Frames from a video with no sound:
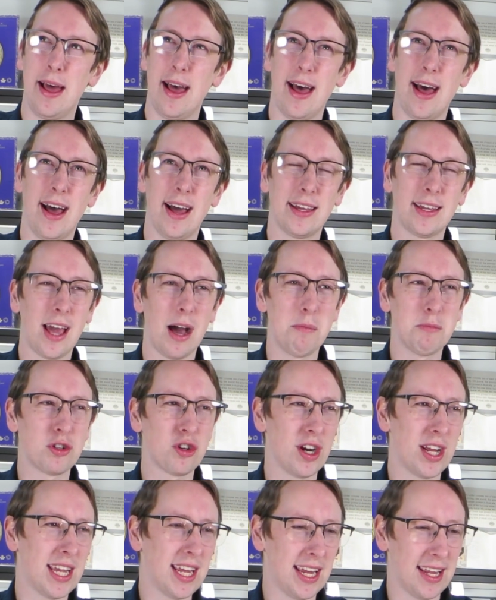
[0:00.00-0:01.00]

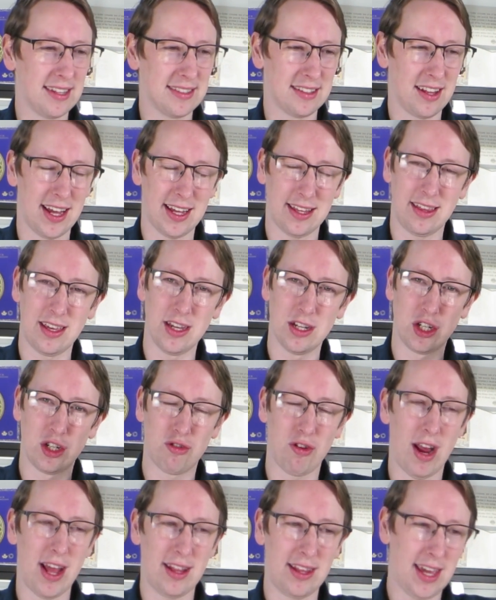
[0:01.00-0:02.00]
Gumtree is like the
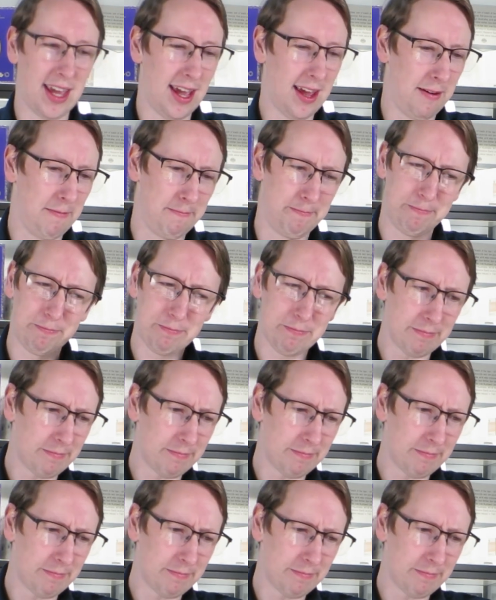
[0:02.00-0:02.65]
Australian,